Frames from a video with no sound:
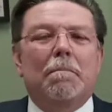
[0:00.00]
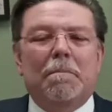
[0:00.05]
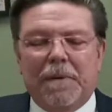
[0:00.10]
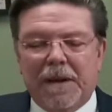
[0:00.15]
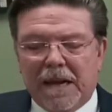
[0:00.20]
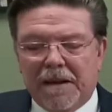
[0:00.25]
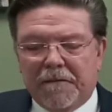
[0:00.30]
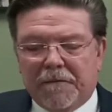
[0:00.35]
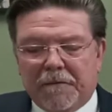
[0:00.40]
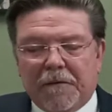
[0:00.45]

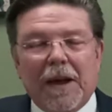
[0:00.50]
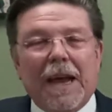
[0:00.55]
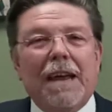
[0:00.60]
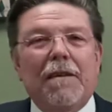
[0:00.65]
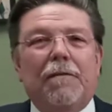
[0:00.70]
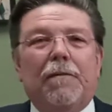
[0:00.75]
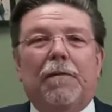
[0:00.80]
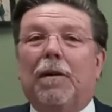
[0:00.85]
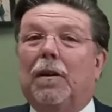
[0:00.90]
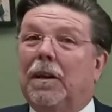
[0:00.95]
Be
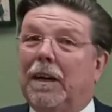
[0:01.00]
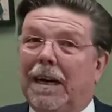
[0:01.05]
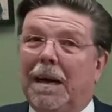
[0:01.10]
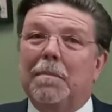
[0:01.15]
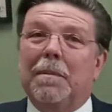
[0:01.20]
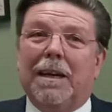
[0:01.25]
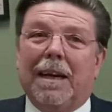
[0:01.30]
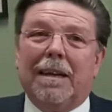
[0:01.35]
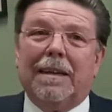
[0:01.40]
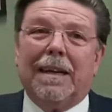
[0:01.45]
faithful. And
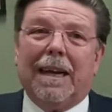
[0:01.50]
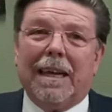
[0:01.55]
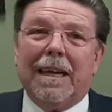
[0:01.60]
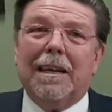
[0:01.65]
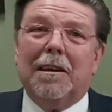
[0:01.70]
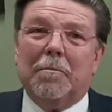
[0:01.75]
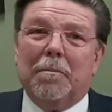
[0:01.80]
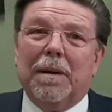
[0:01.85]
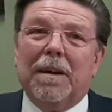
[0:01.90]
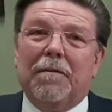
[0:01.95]
I'm going to tell
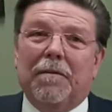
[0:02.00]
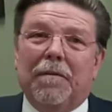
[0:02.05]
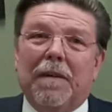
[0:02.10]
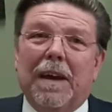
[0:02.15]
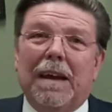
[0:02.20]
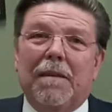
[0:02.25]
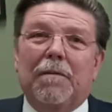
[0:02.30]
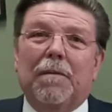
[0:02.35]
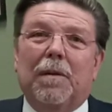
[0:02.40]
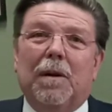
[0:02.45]
you to be
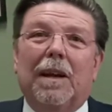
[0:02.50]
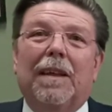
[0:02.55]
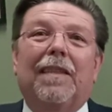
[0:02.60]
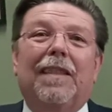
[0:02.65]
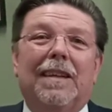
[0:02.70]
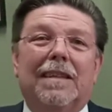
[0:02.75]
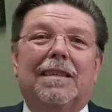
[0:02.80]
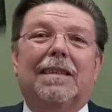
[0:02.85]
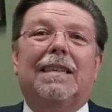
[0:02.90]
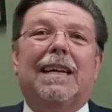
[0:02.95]
faithful
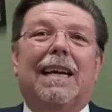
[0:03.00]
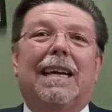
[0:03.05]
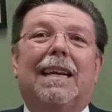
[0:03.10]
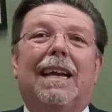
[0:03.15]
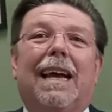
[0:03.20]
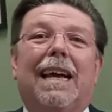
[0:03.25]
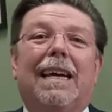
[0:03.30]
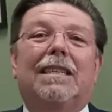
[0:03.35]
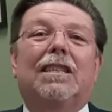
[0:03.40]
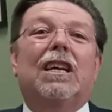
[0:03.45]
in this day
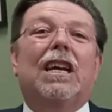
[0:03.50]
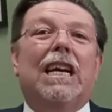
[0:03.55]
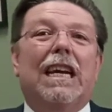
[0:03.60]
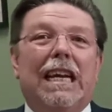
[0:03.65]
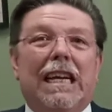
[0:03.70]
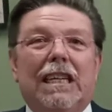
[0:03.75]
and age